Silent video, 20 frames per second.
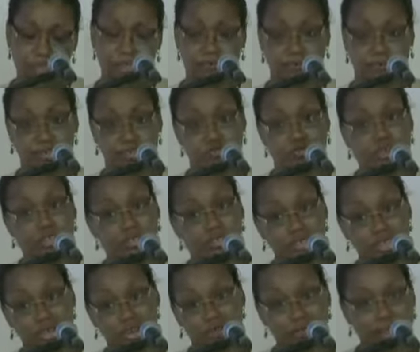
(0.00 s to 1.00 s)

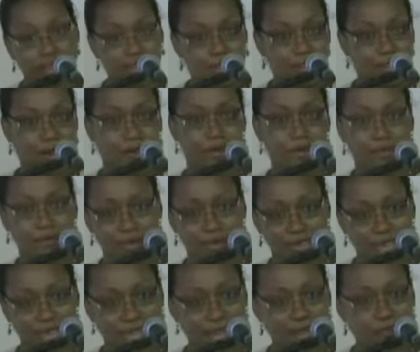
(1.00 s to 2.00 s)
infrastructure, I already talked about
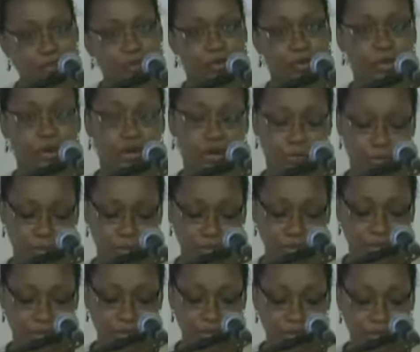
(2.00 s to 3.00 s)
that. I won't talk about
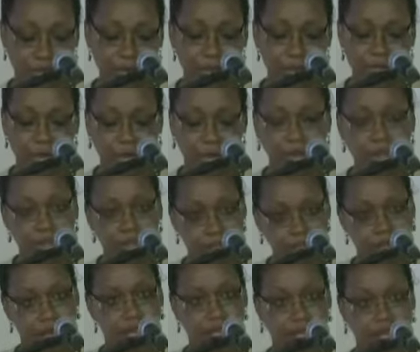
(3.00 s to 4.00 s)
that again, but
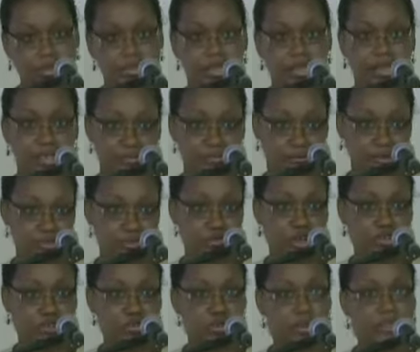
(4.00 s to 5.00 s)
there's certain
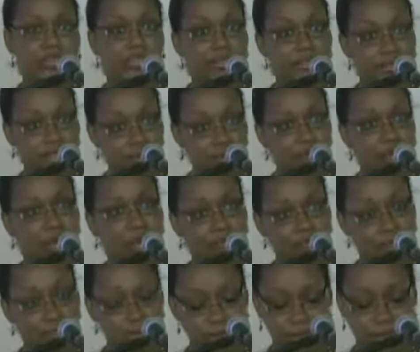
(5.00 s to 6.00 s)
infrastructural needs that you
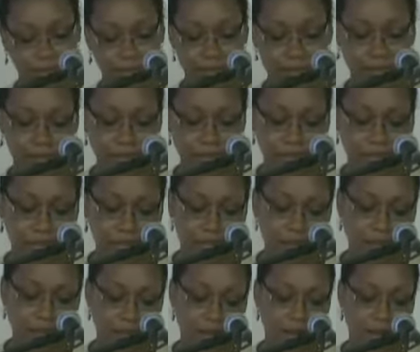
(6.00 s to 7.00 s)
have to maintain.
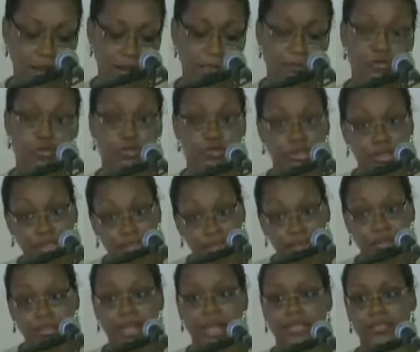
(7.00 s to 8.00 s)

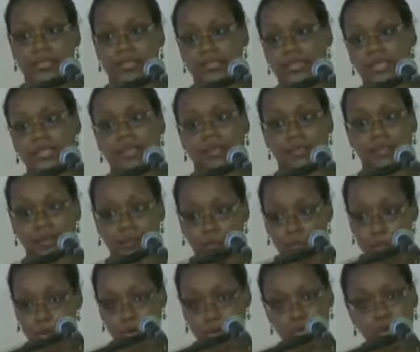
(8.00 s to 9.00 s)
Training, as I said, I think
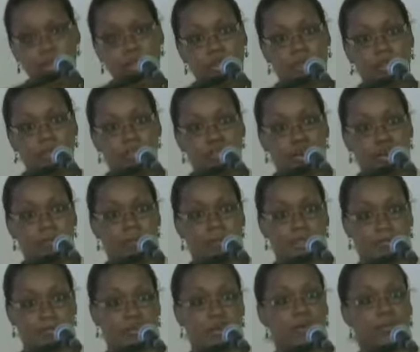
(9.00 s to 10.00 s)
we're doing a good job
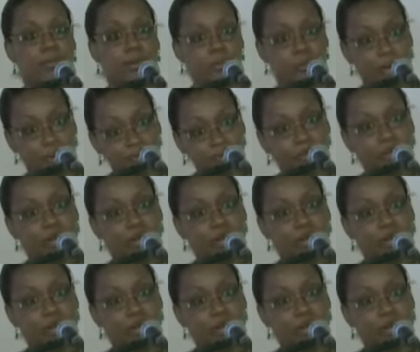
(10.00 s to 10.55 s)
thus far, but we have to